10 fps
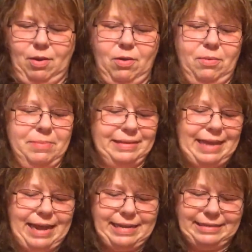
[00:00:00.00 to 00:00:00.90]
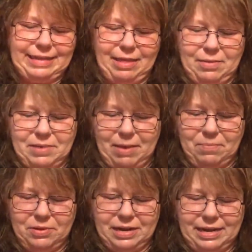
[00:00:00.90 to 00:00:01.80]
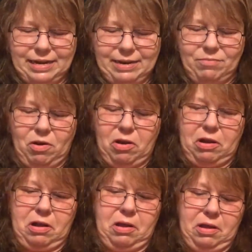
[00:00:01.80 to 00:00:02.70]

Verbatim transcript: Oh, Miss Henny's telling me I'm putting it in wrong.